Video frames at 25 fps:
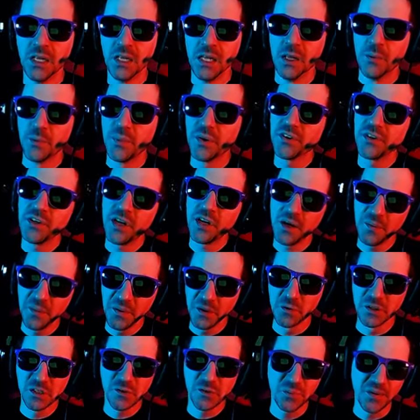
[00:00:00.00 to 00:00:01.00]
But the number
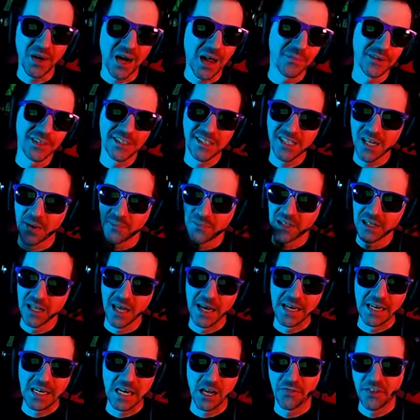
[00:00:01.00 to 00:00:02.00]
was probably something
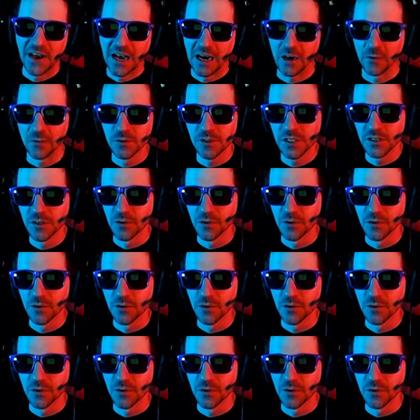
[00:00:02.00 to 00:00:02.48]
like 1,000